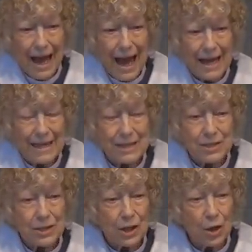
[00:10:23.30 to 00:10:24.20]
and
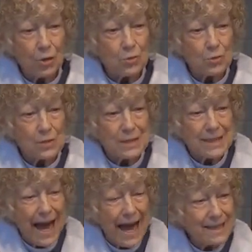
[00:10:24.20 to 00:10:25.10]
his clothes
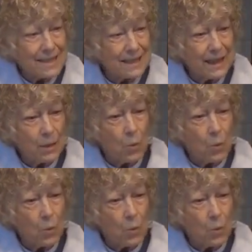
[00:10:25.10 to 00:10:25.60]
dazzling